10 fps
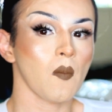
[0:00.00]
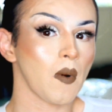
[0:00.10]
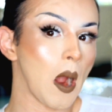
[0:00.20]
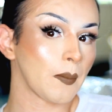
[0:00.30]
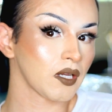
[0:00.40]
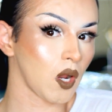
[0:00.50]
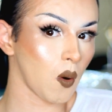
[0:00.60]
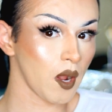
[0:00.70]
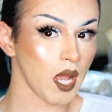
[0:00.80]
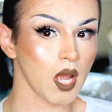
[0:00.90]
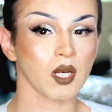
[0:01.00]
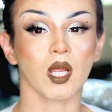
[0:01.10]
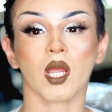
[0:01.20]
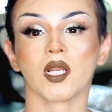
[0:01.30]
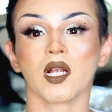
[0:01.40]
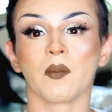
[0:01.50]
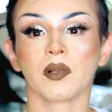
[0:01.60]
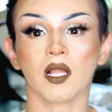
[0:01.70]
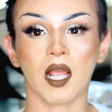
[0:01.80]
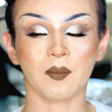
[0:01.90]
Well, I'm gonna go ahead and
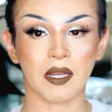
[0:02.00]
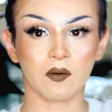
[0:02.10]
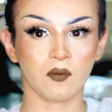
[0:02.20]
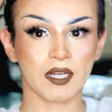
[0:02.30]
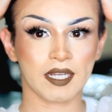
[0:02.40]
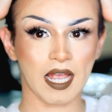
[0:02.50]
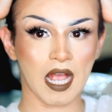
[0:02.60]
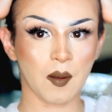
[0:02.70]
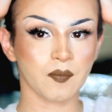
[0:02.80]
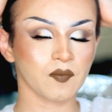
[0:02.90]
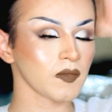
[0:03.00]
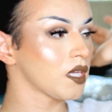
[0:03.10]
apply my wig cap.